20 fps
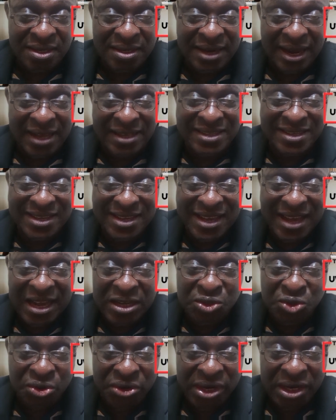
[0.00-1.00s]
that he
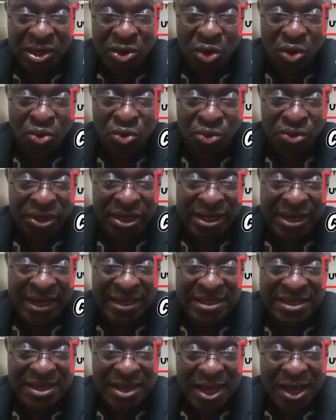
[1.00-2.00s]
has already concluded
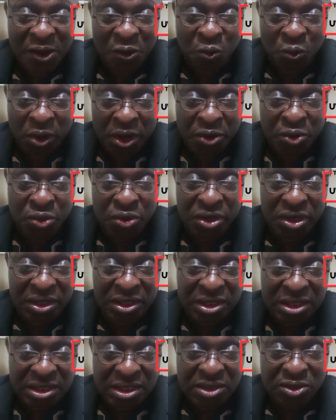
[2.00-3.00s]
that when
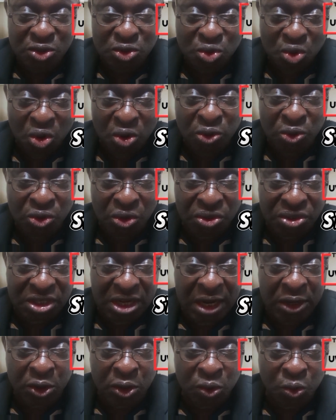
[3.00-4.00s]
these structures
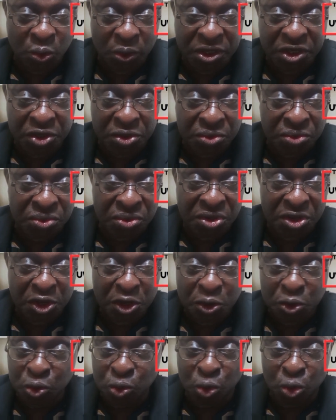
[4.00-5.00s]
are not with you,
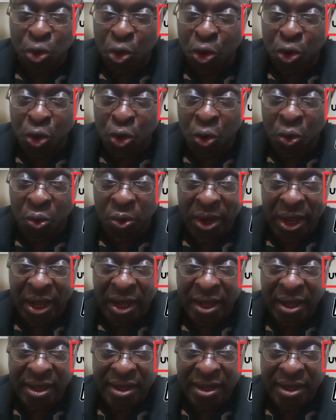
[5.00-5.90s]
you go nowhere.